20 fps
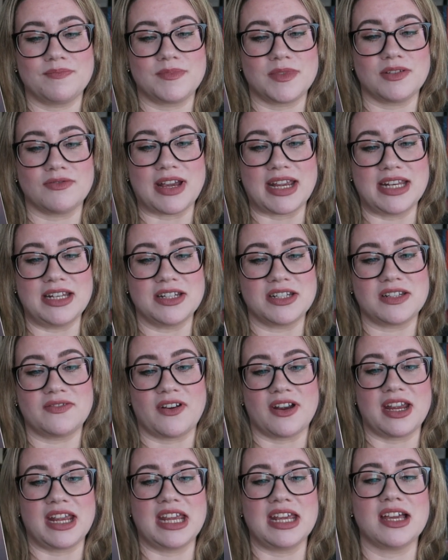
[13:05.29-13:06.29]
deranged,
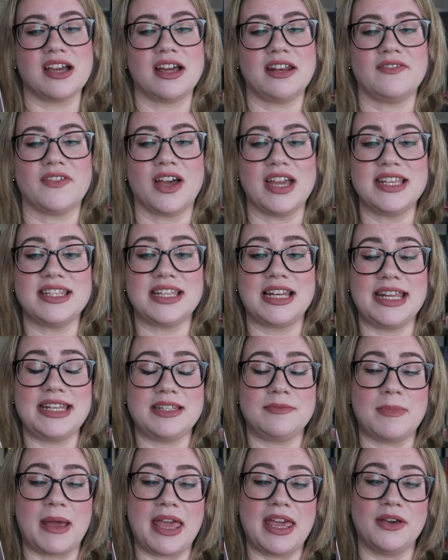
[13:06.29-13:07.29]
very kind of
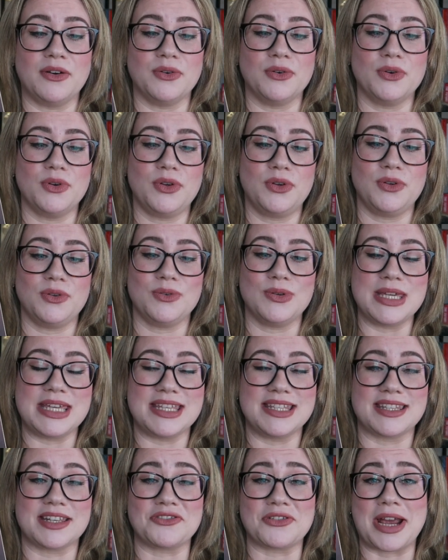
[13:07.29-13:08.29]
isolated male who
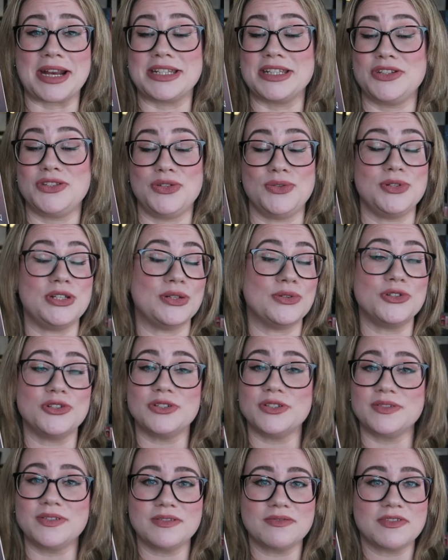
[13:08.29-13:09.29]
is attracted to
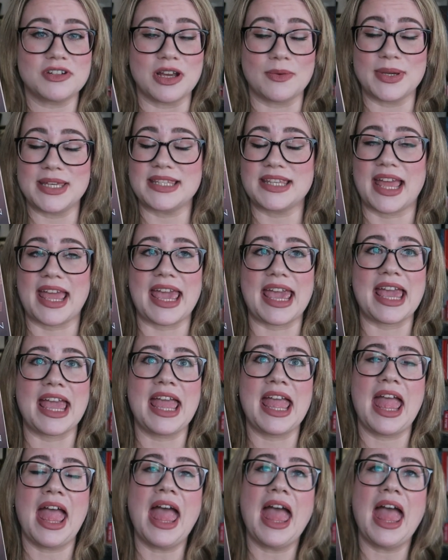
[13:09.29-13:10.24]
children, shall we say,